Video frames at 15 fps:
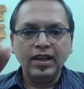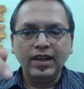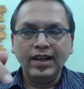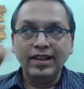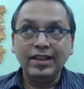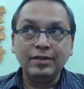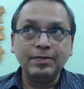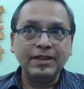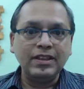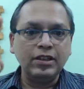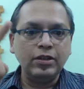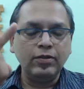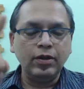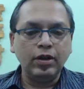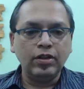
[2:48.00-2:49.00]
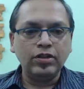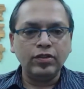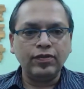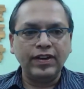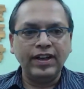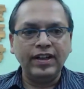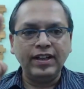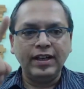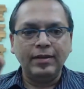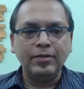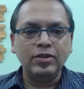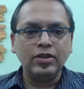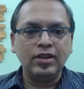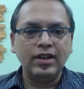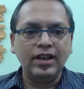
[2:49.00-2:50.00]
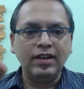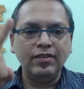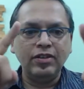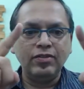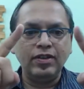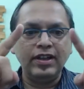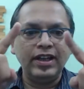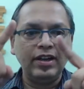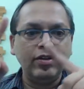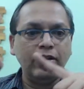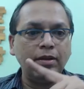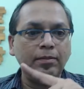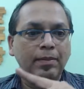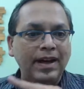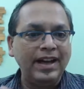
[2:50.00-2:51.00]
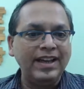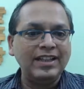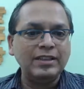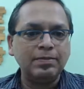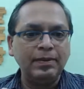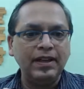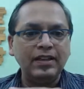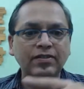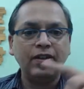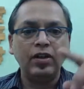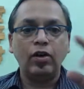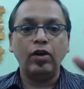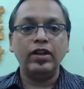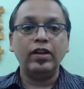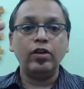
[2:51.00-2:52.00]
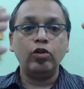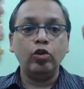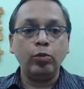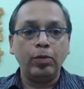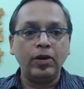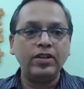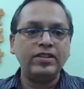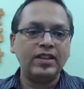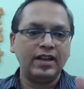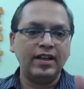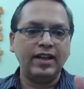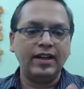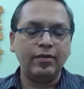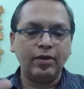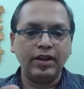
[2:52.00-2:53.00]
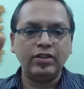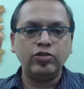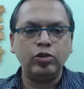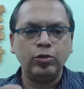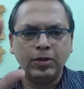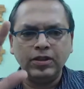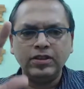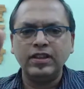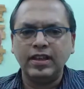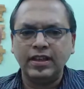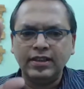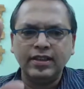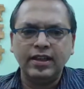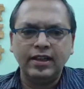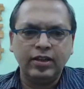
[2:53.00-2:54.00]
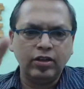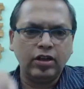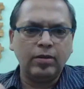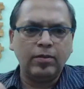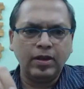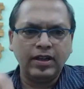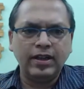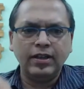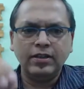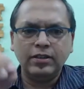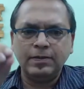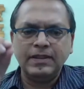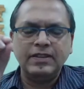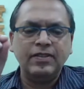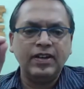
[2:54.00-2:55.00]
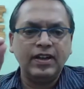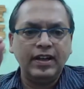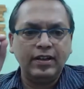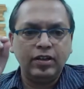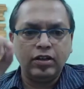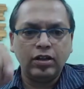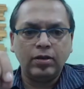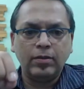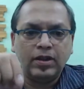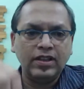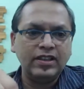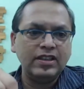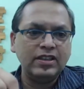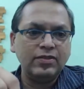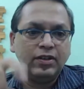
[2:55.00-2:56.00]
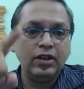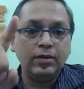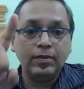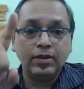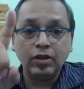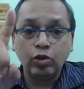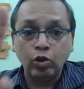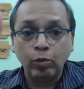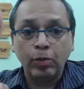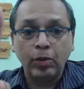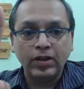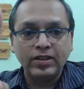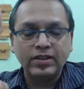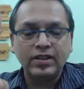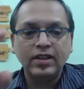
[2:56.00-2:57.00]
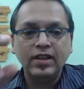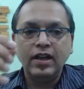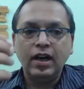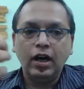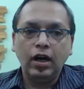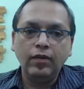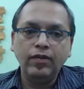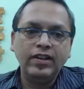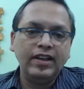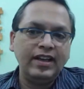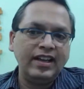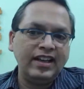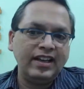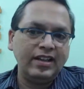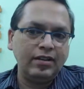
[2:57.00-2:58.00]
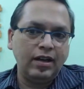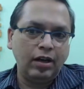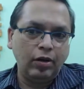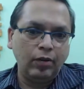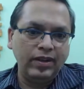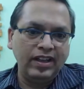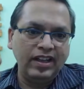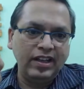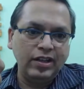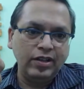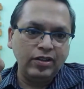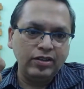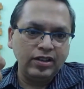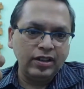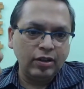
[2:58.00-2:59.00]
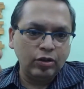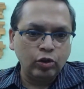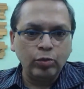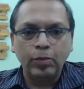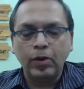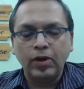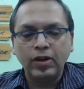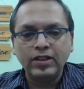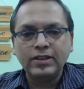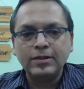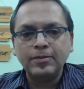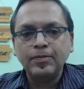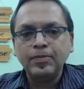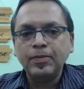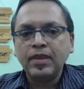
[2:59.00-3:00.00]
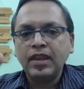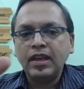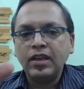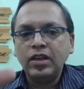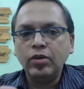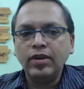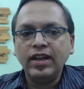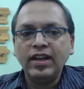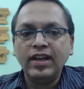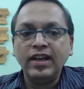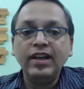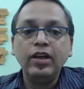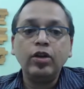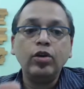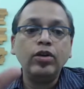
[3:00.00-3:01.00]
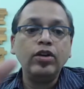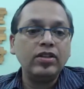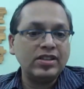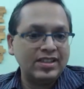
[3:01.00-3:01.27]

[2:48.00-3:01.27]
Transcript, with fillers: In this message, you will also find the Amazon link, which will take you to the buyer's place where all the coupons are related. What is coupons? And I'll I'll talk about that specifically. I'll talk about in this video, but the coupons, how with the, how with introducing the coupons, you can really grow your